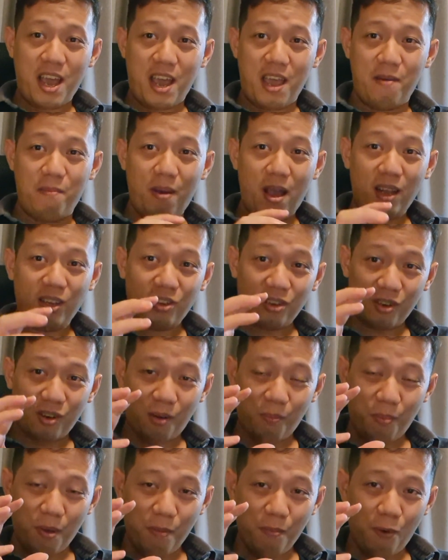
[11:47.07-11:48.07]
Imagine
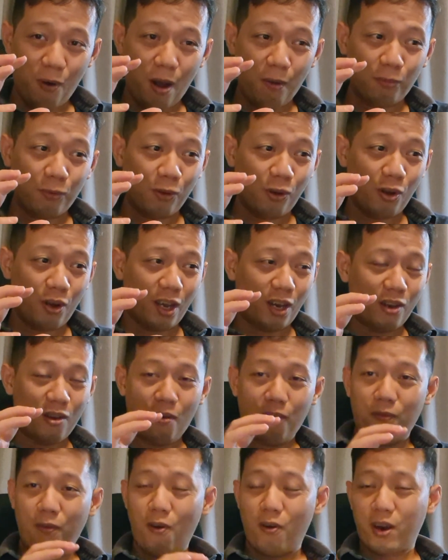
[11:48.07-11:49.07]
people have to look at
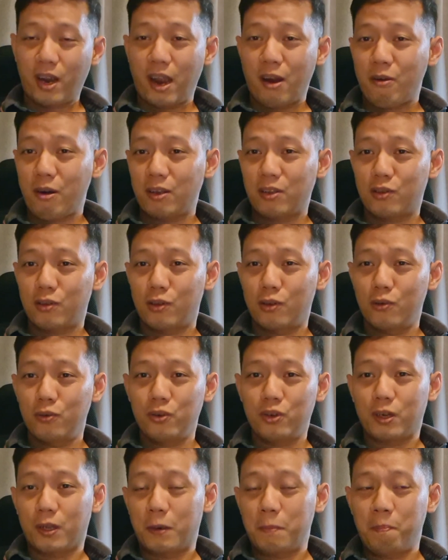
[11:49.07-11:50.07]
your 4K
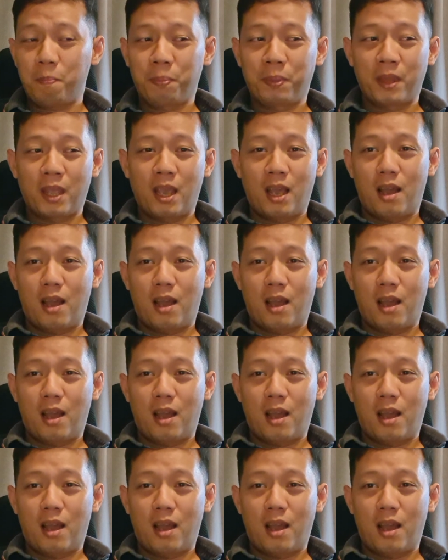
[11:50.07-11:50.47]
resolution